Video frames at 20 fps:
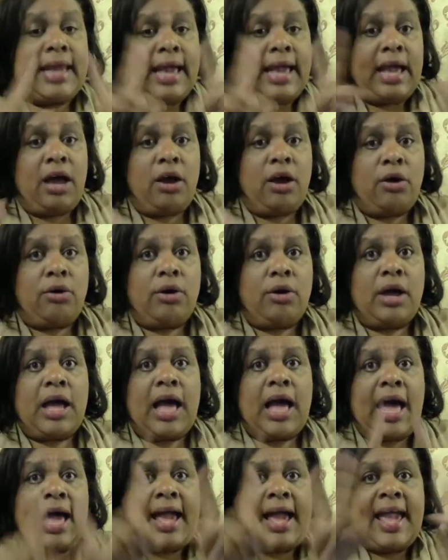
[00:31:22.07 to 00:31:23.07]

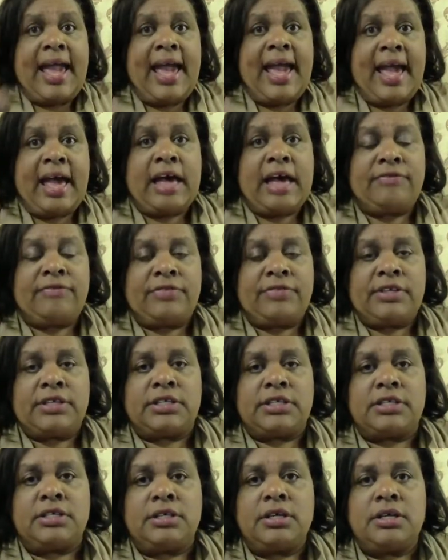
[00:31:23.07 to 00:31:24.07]
Now I
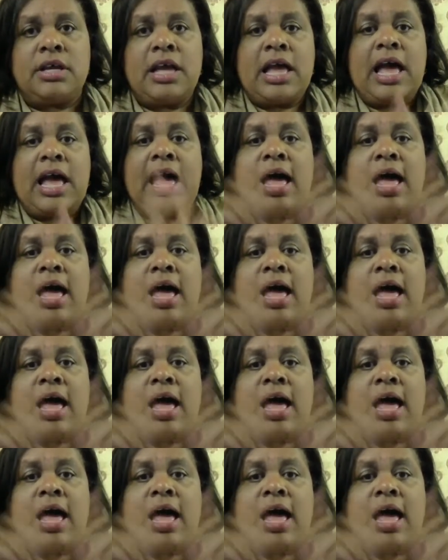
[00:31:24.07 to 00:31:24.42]
have this.